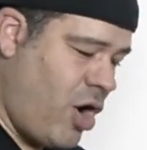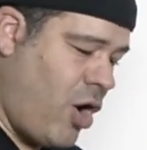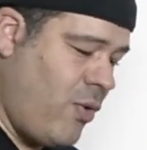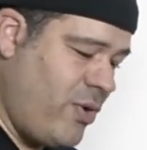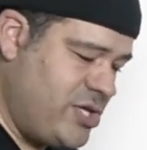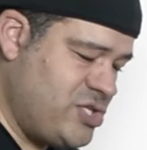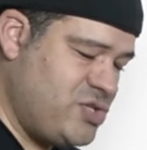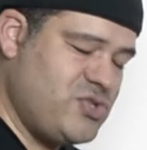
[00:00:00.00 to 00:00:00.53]

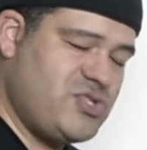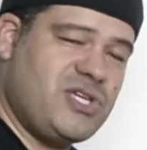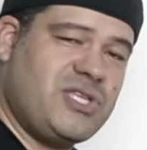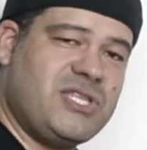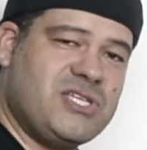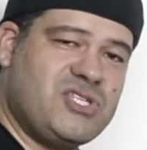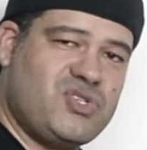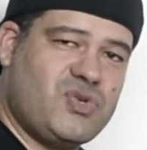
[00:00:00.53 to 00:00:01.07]
always
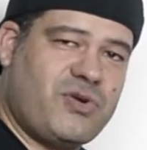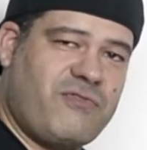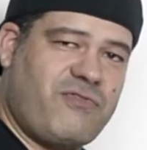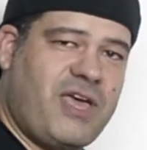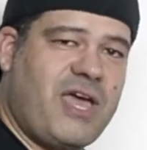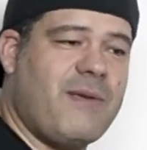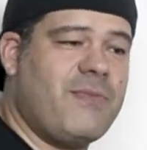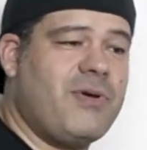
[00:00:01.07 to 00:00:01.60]
using this sort of
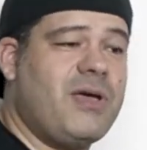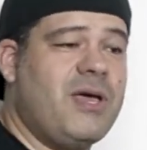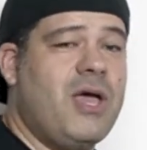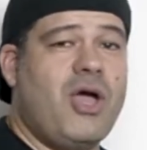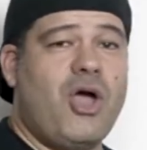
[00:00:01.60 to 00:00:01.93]
camera,